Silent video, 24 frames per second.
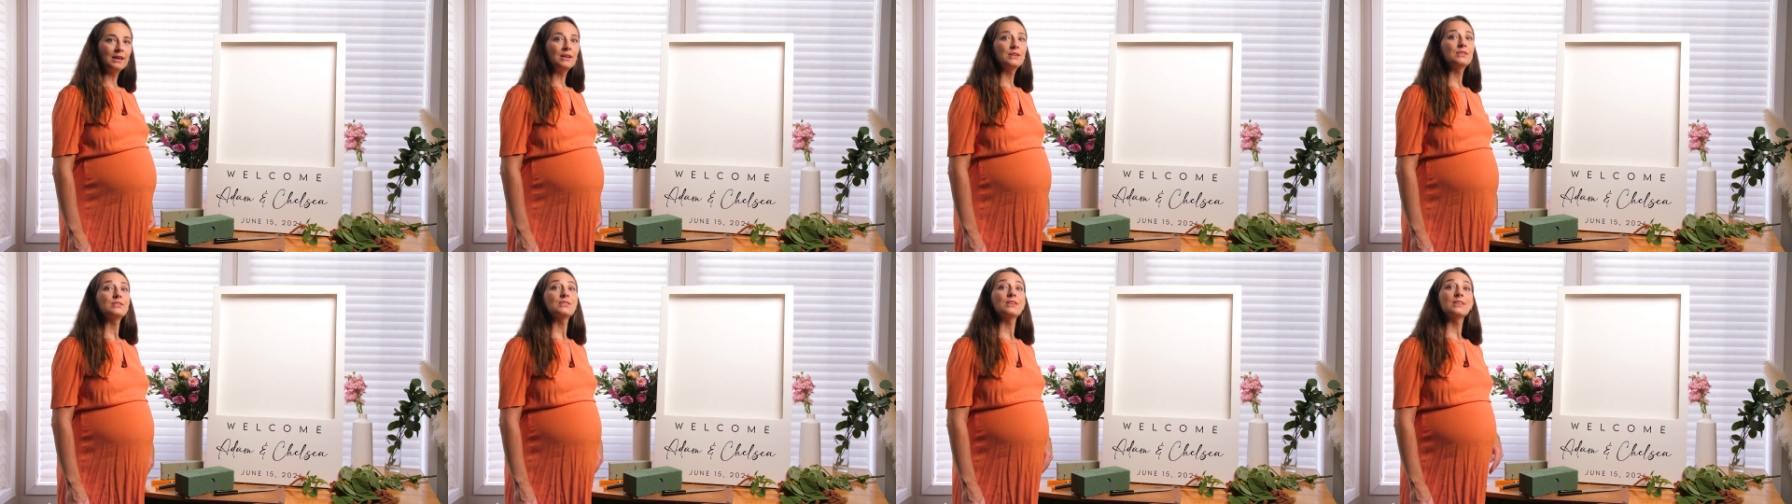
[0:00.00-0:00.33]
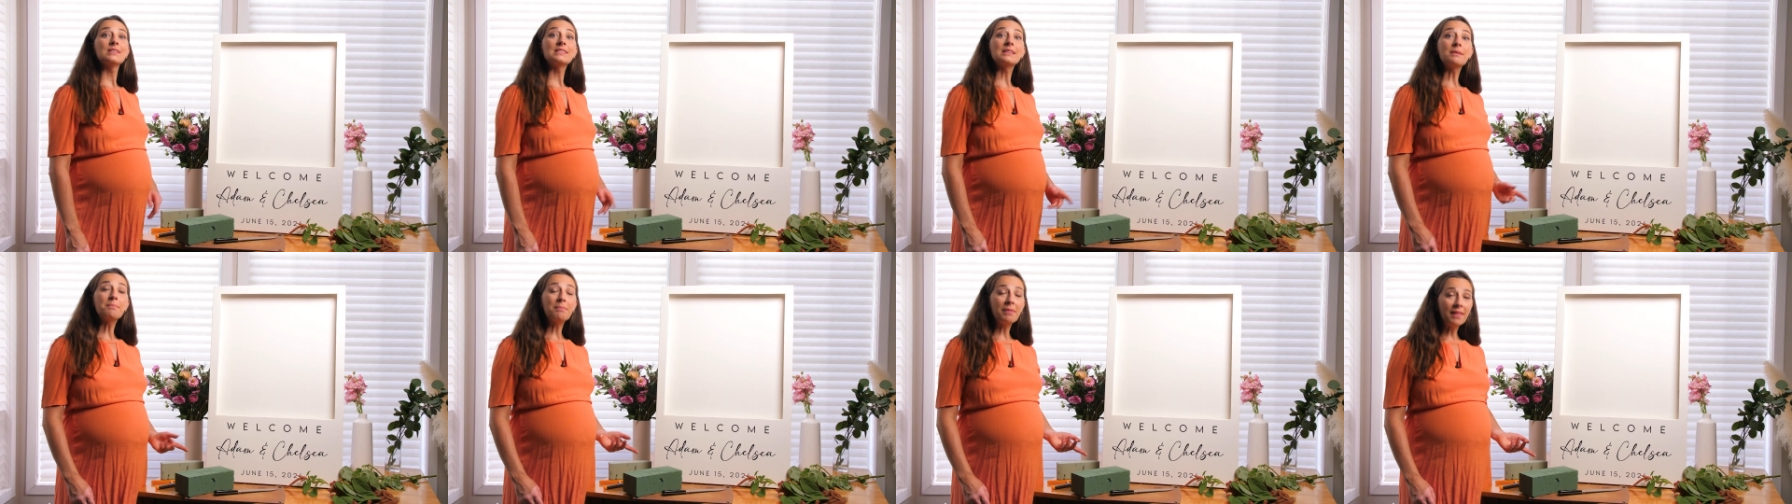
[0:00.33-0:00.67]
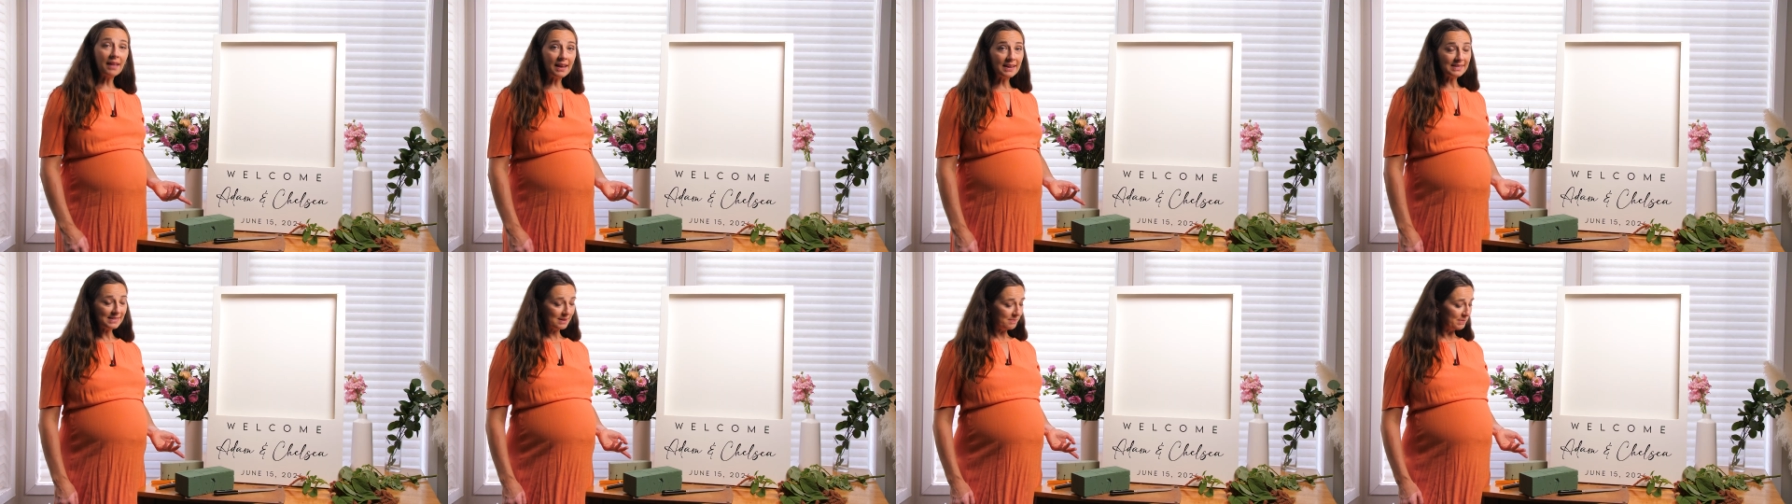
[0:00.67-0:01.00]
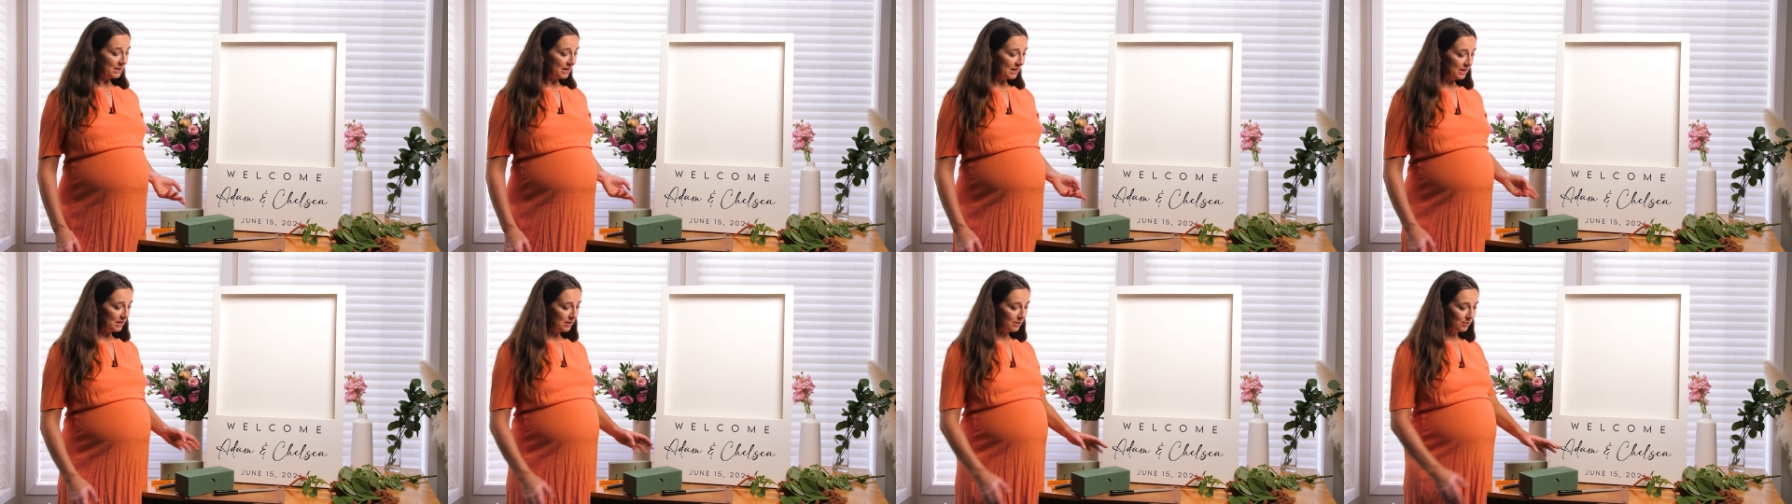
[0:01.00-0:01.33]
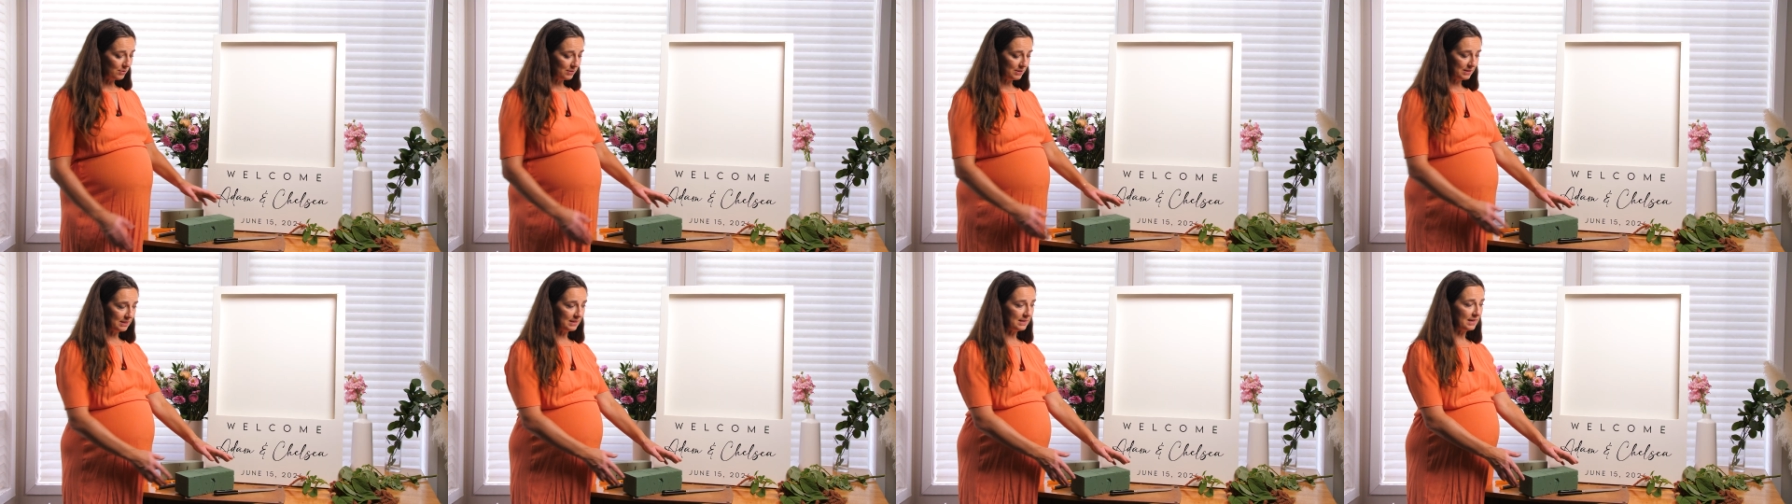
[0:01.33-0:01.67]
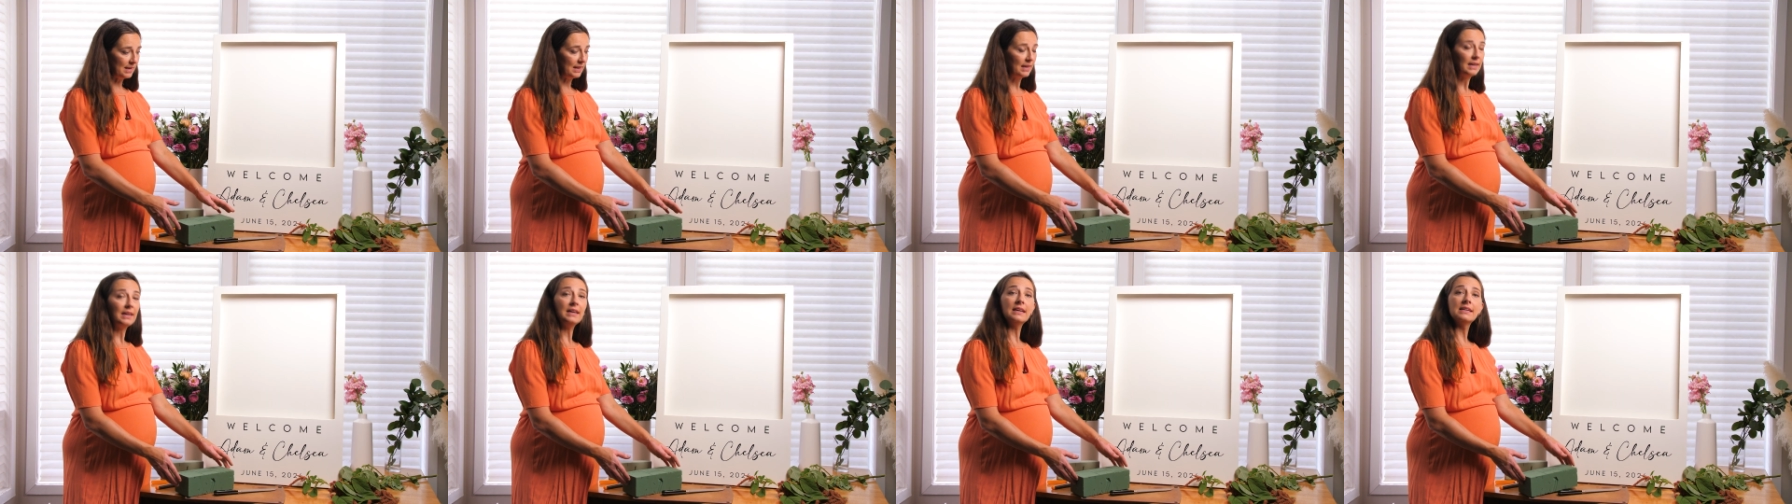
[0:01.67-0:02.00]
So the supplies I'm going to use
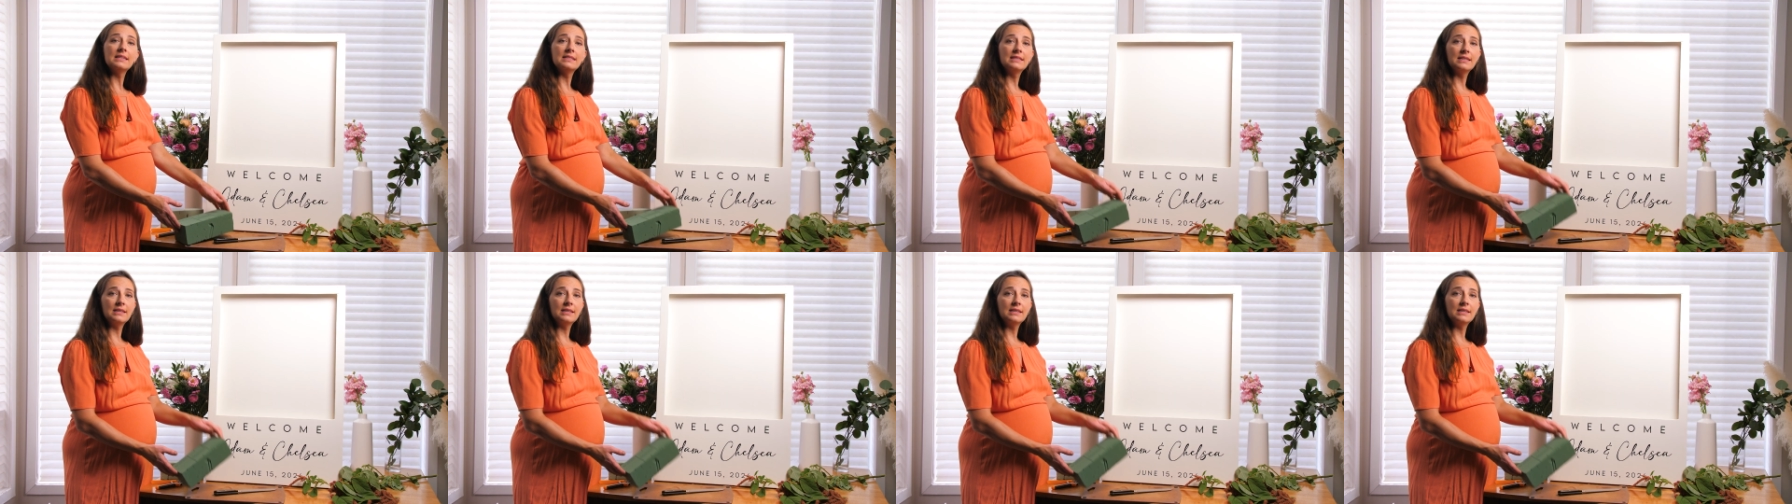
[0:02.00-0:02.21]
today is